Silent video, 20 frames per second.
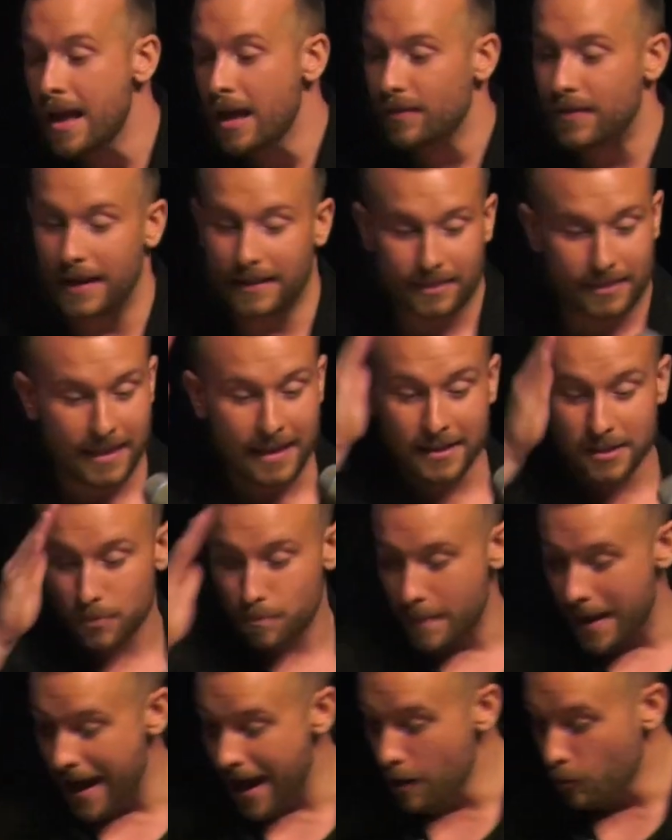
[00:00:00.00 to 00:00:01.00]
that this
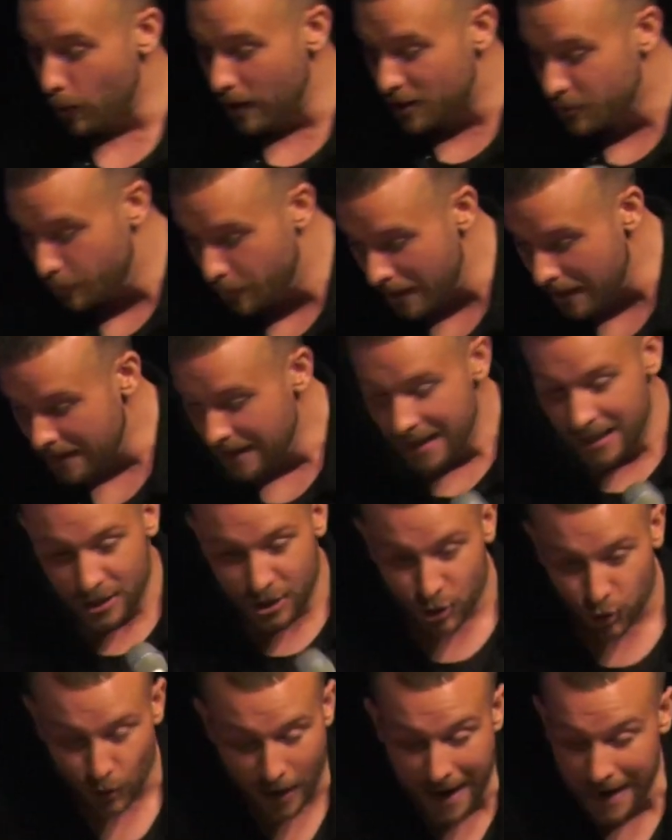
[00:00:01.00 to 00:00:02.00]
man would be
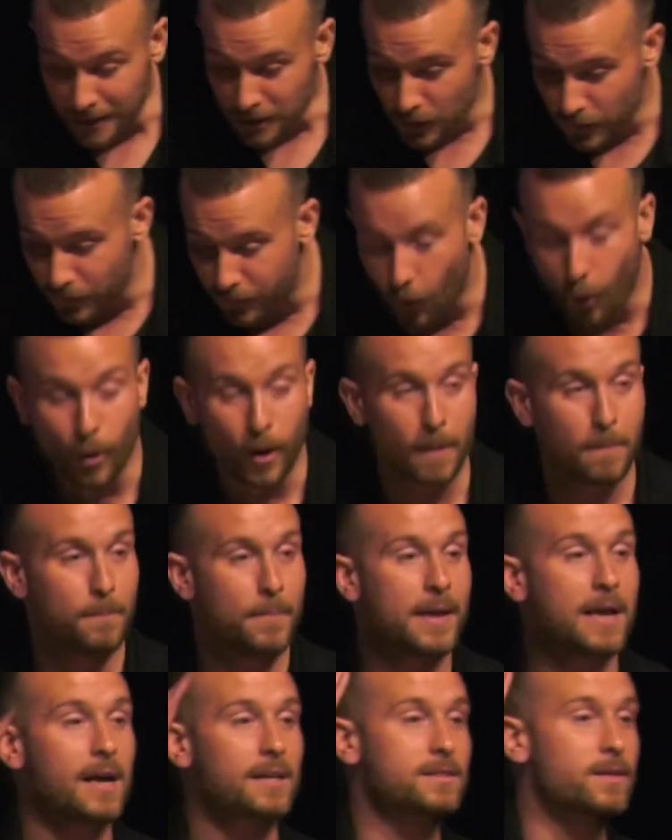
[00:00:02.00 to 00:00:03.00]
transformed
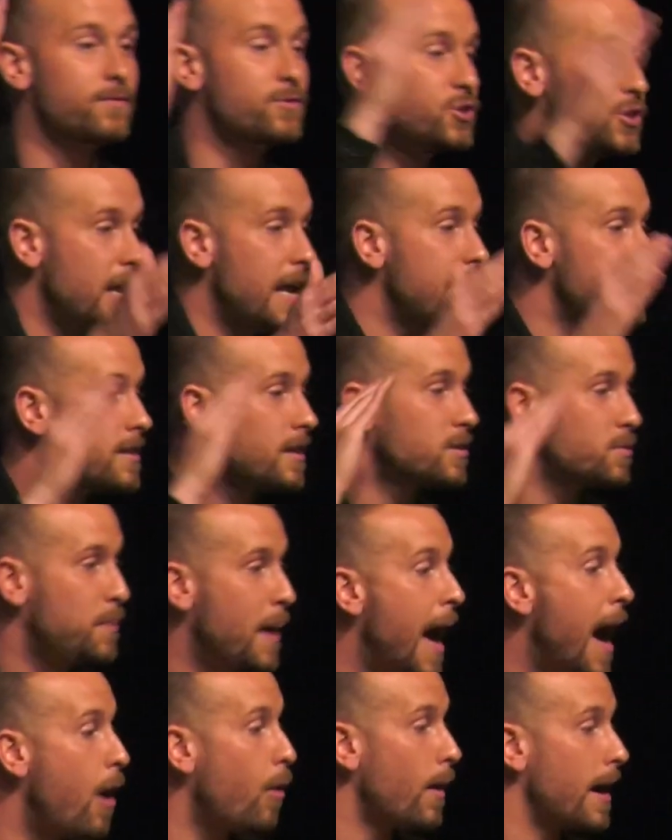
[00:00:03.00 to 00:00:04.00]
because of Jesus'
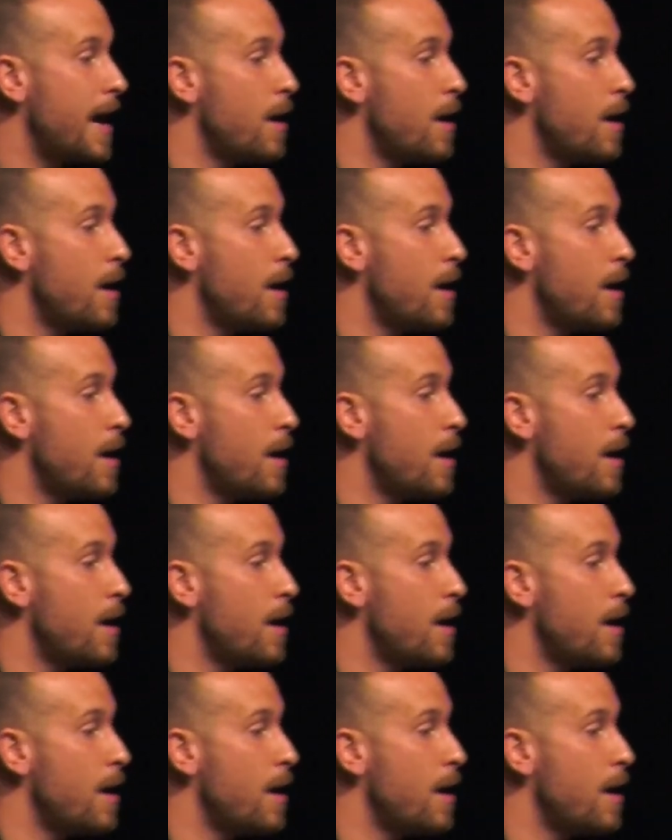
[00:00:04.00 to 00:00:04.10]
power.